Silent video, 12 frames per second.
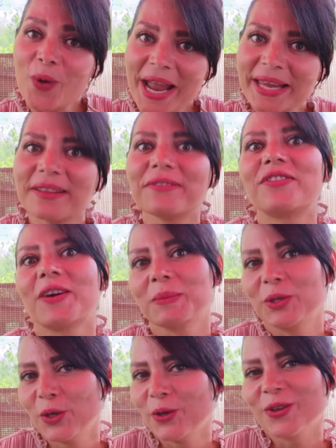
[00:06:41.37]
waited
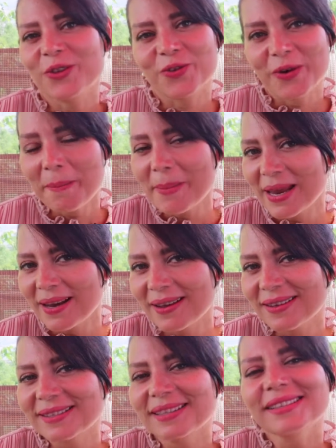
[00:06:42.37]
from 2 to 3
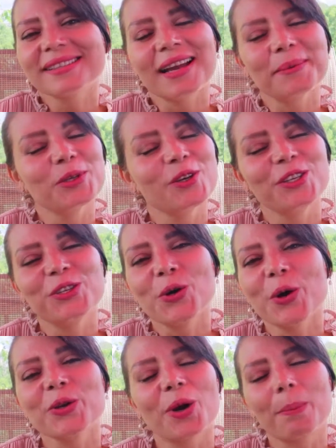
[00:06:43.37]
minutes, it's time to
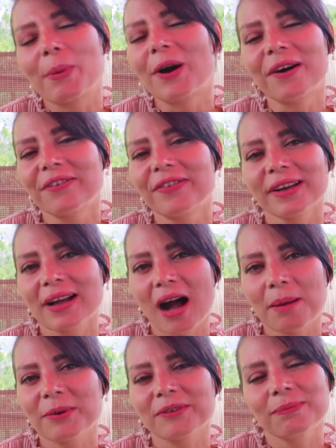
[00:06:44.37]
enjoy your perfect
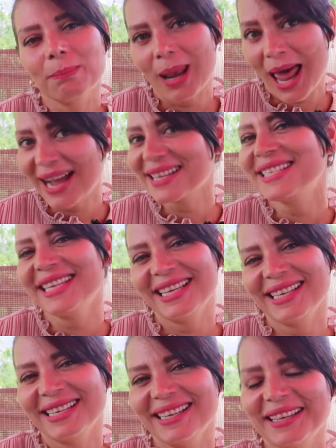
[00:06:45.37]
cup of black
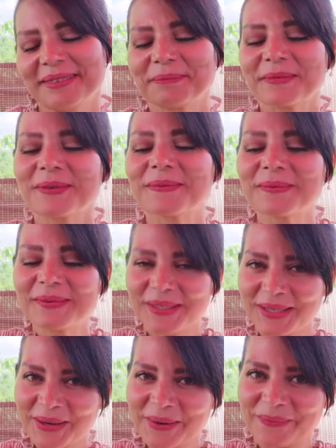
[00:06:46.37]
tea.
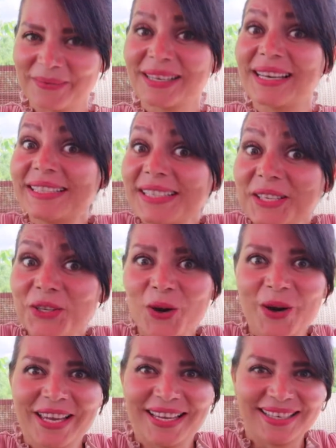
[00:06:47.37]
So let's
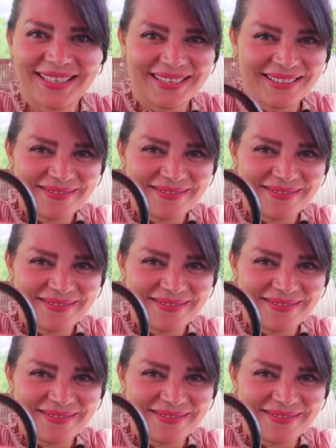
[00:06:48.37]
enjoy it.